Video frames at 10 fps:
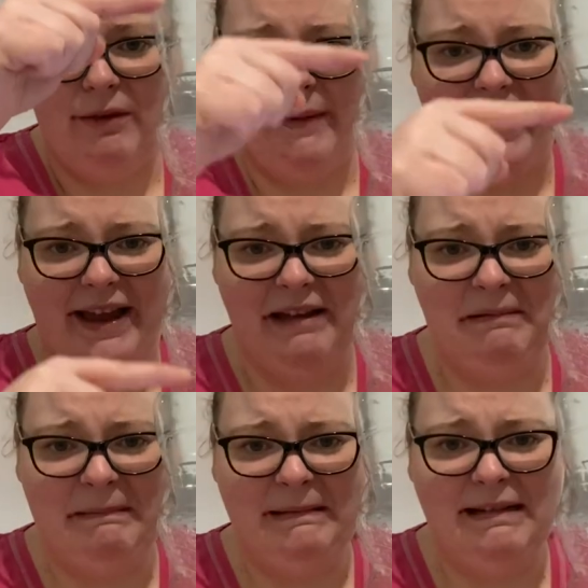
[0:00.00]
way.
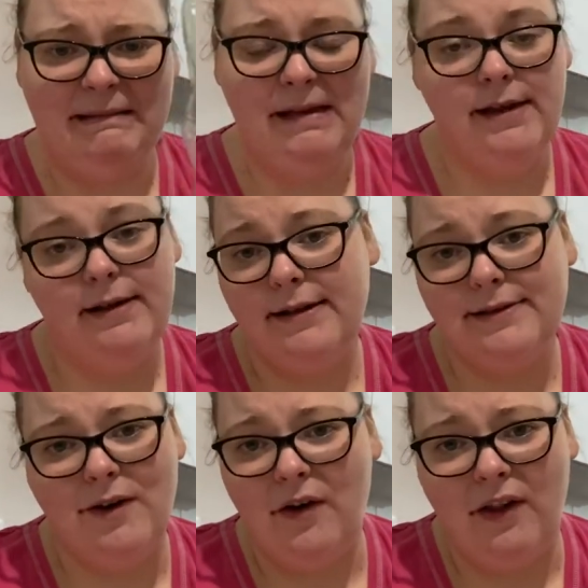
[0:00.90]
That's
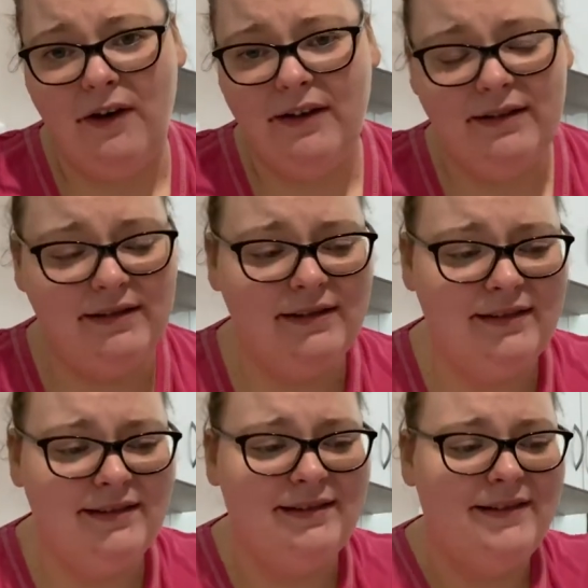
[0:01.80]
not a lot.
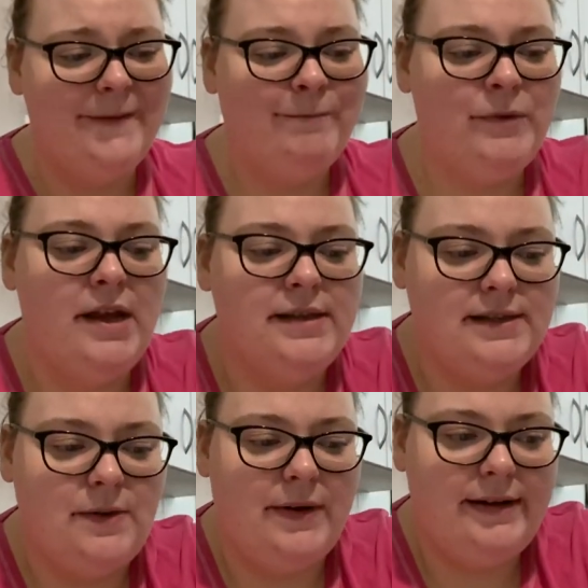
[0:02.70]

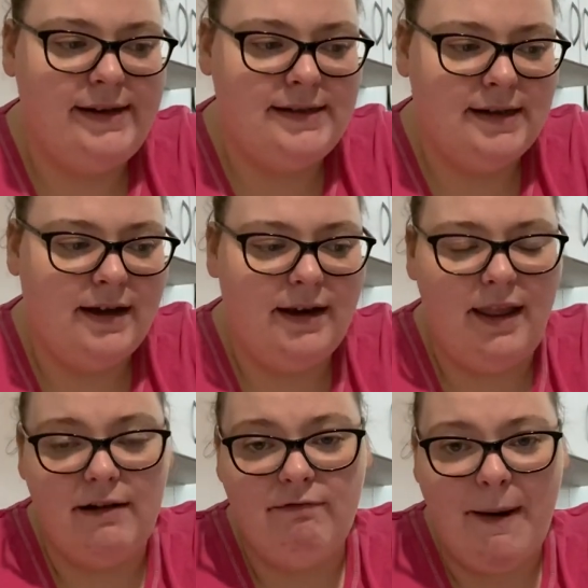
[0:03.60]
So I need to kind of
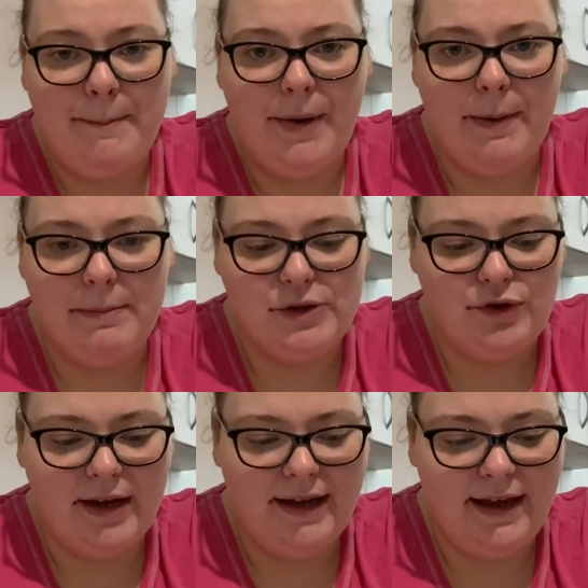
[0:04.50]
like ramp up my
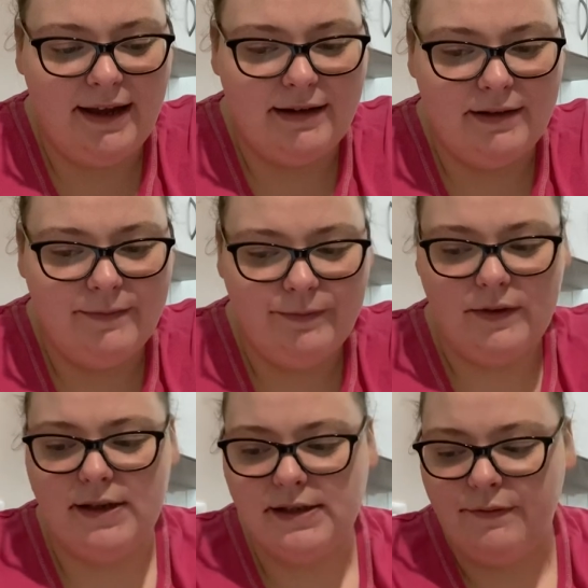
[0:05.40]
drinking,
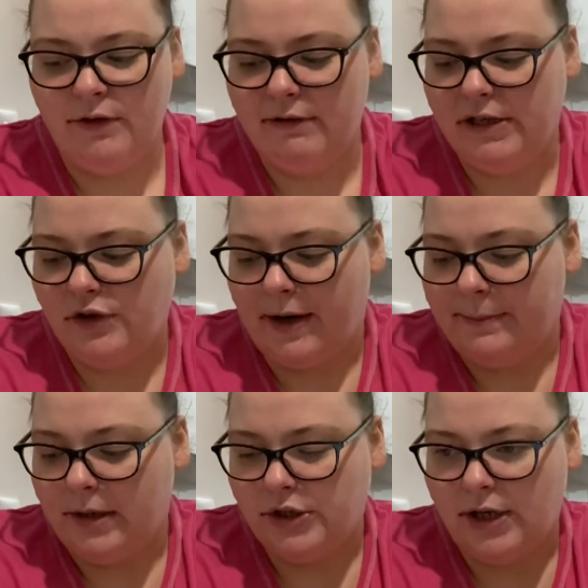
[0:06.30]
because I've not really drank
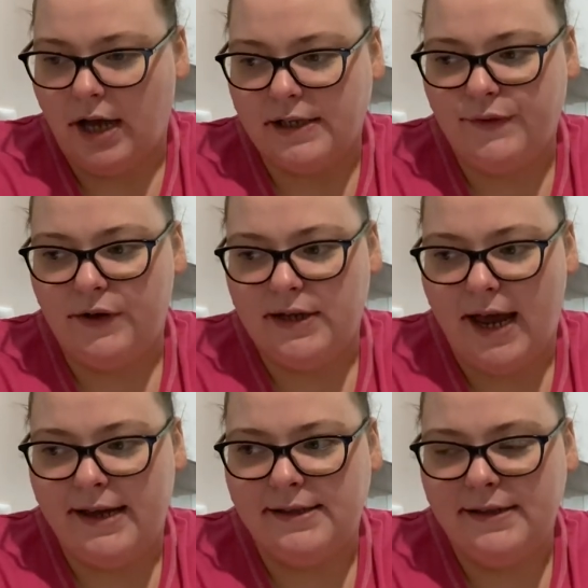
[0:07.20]
much the last few
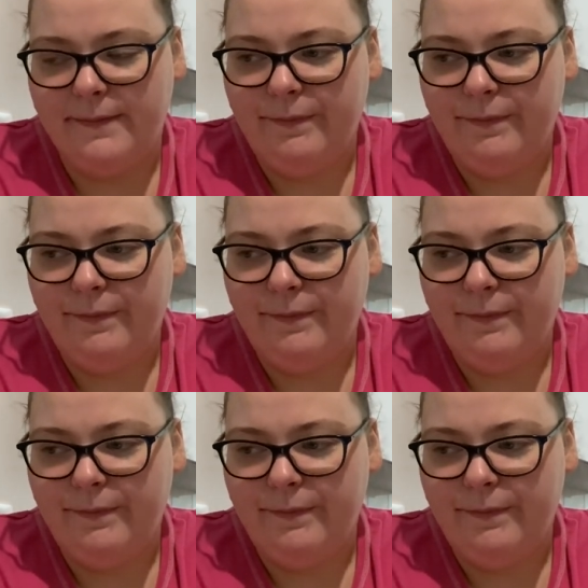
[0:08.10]
days.